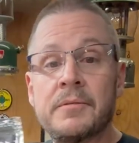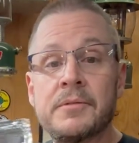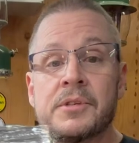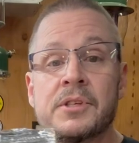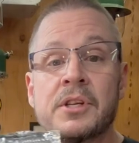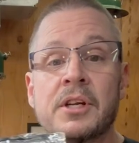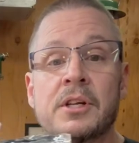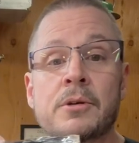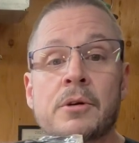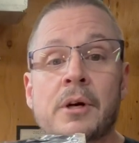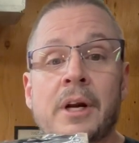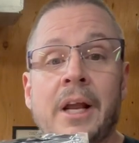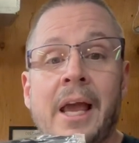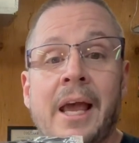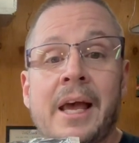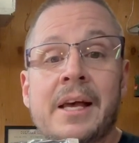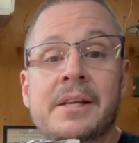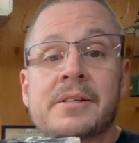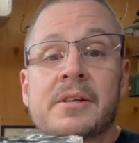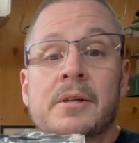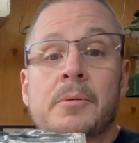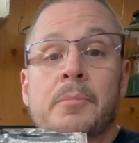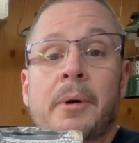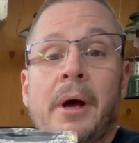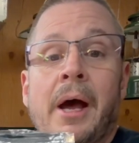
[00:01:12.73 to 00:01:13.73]
citric
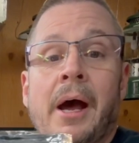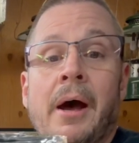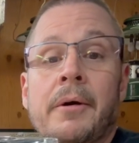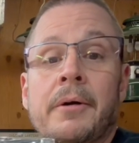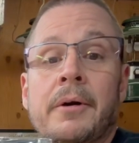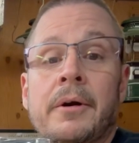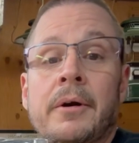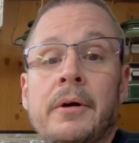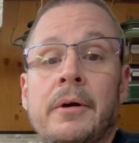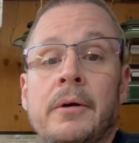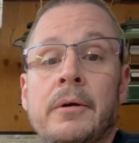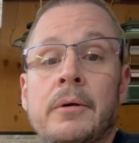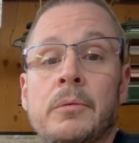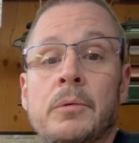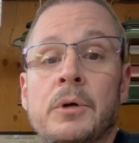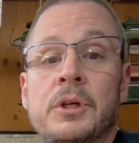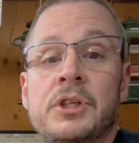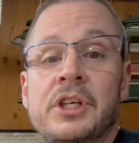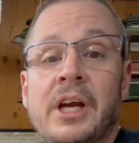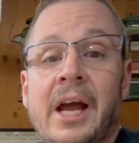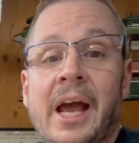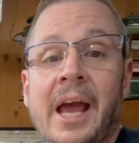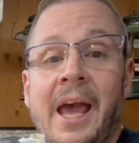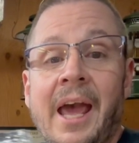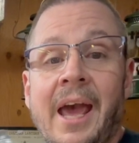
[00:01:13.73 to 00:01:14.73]
acid powder, which
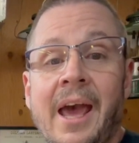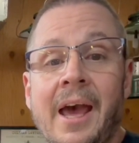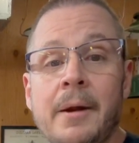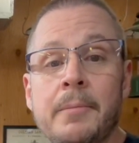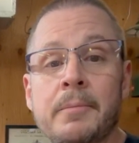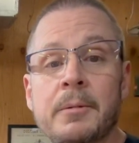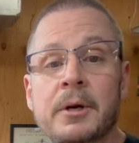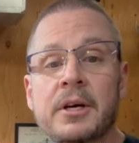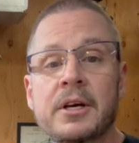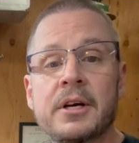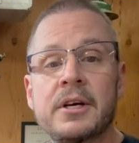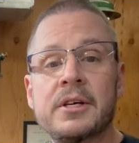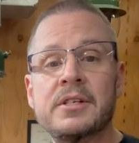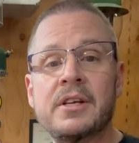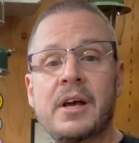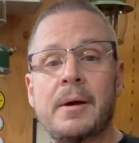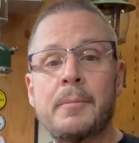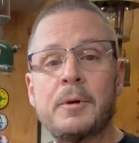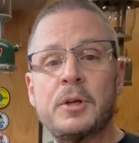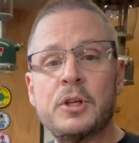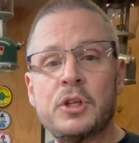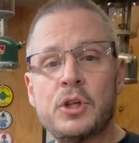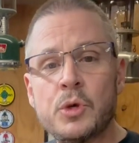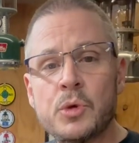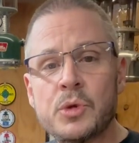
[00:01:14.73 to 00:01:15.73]
I had because I've
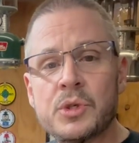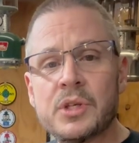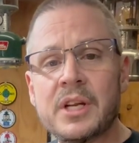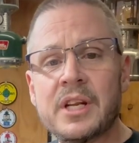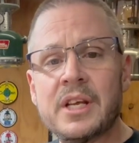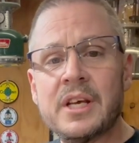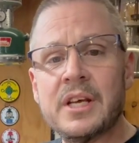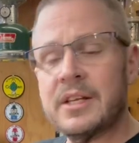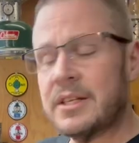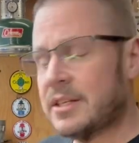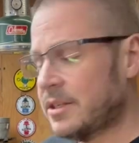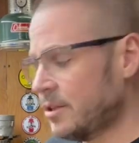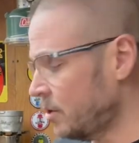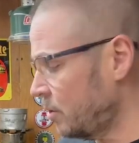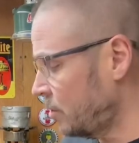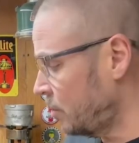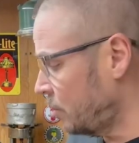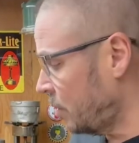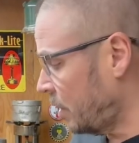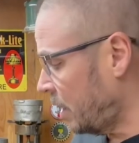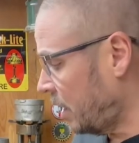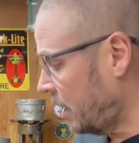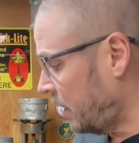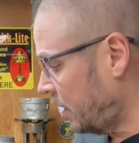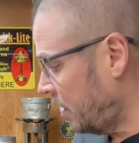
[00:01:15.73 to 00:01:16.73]
been using it
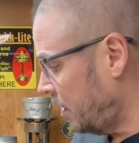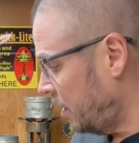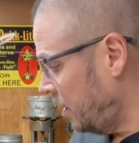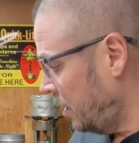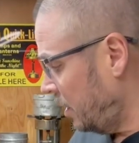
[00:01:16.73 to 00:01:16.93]
to